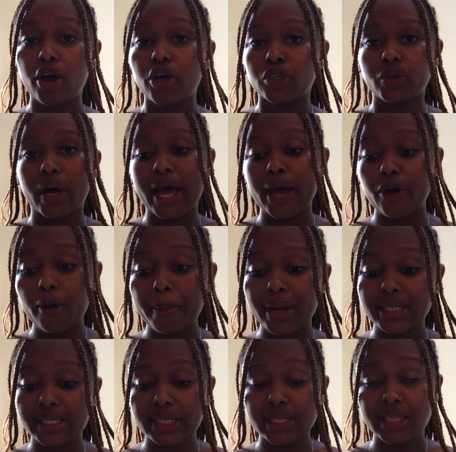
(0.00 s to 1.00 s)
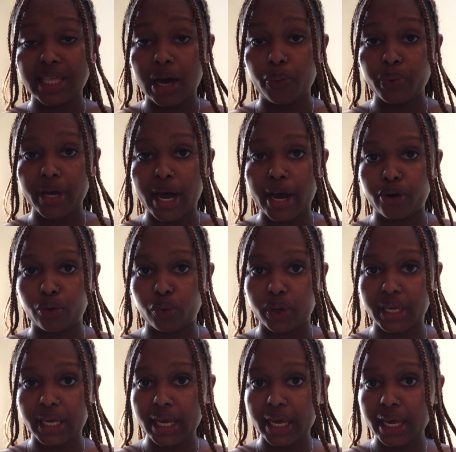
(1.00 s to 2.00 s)
So I hope until there we are
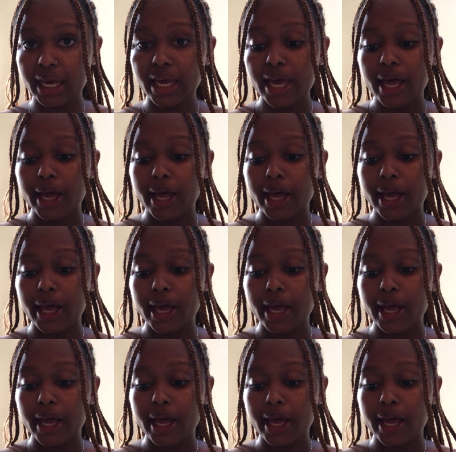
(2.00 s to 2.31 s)
okay.